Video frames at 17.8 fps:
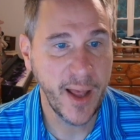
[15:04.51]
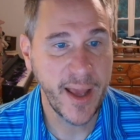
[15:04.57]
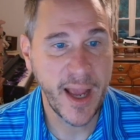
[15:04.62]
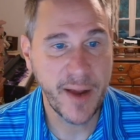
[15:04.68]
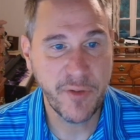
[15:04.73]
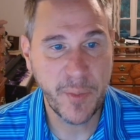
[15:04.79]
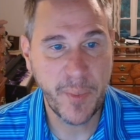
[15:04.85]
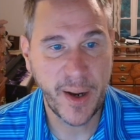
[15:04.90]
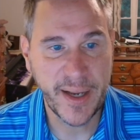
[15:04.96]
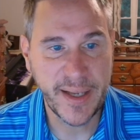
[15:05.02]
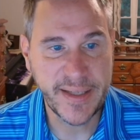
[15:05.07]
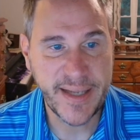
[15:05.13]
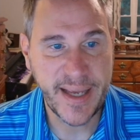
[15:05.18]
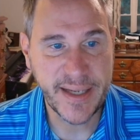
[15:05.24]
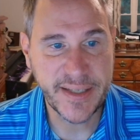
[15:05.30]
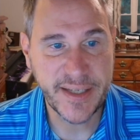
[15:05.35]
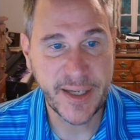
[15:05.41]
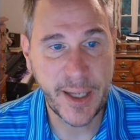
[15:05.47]
Everybody
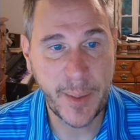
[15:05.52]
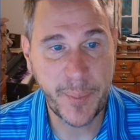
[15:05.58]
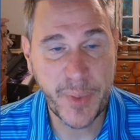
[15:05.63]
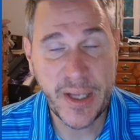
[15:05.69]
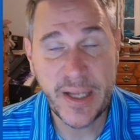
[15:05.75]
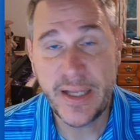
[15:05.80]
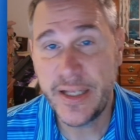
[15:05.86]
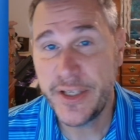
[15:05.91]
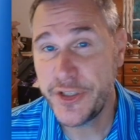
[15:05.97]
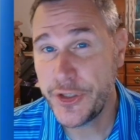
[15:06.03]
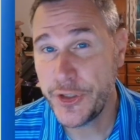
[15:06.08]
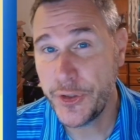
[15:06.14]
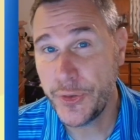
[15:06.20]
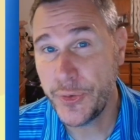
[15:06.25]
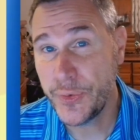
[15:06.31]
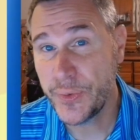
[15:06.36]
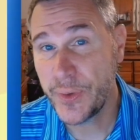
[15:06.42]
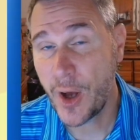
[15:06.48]
takes it up
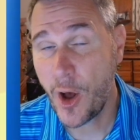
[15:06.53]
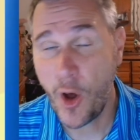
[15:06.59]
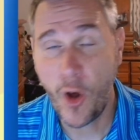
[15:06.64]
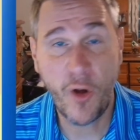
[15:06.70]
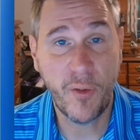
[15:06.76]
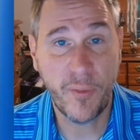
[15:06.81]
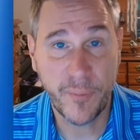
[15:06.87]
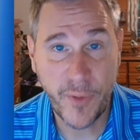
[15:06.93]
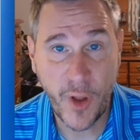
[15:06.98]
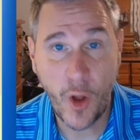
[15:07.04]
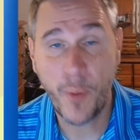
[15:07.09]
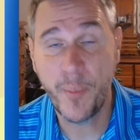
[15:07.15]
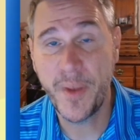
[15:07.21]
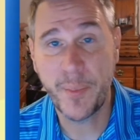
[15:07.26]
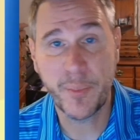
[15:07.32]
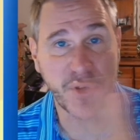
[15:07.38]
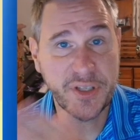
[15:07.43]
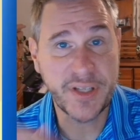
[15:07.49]
to uh, all all
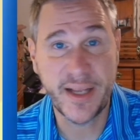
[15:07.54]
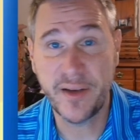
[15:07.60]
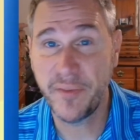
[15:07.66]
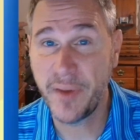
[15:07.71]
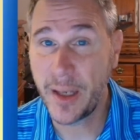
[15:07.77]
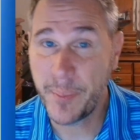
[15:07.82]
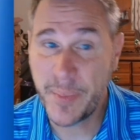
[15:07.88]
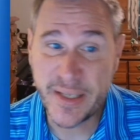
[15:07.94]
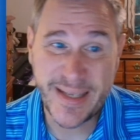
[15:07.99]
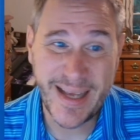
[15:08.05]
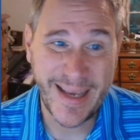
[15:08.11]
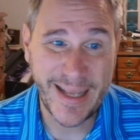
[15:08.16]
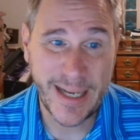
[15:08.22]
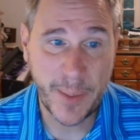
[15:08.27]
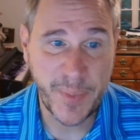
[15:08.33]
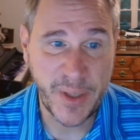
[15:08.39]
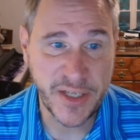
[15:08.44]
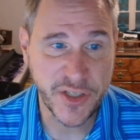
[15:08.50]
members that develop it take
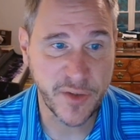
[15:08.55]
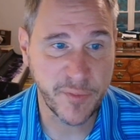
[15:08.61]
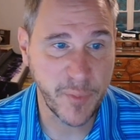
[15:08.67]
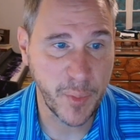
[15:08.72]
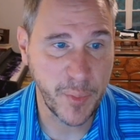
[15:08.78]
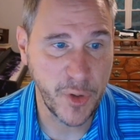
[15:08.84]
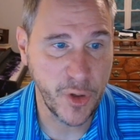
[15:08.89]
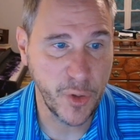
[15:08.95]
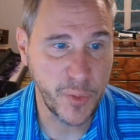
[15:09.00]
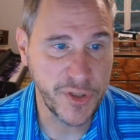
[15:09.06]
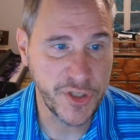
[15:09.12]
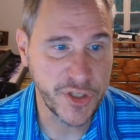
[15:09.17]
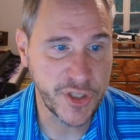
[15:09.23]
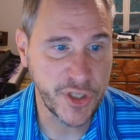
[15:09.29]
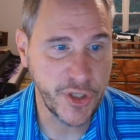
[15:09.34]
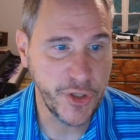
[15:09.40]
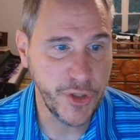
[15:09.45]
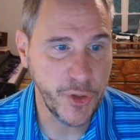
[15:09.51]
it up east of Bermuda, which is
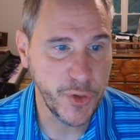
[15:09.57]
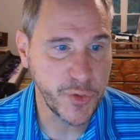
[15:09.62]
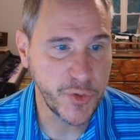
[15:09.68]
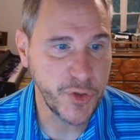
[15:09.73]
good news.